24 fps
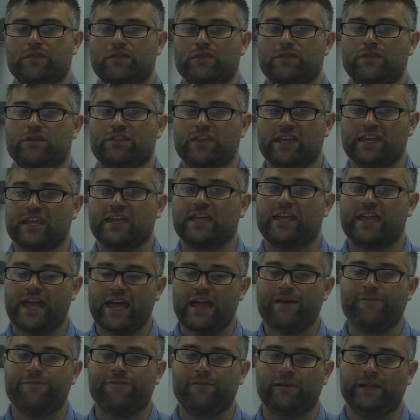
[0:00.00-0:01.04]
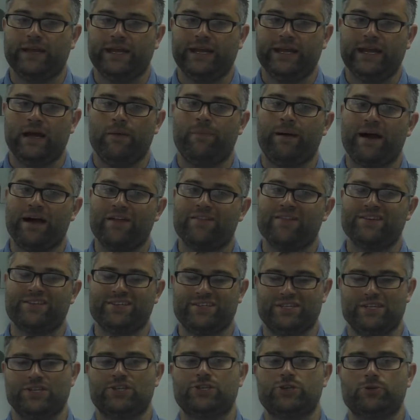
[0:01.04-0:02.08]
Think carefully about this
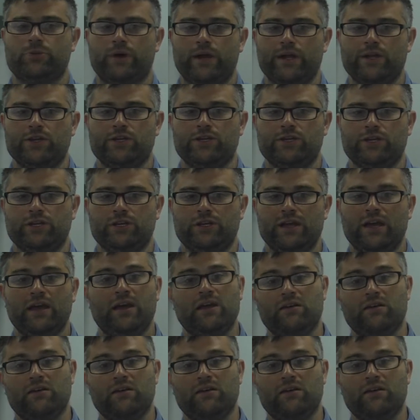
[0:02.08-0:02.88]
situation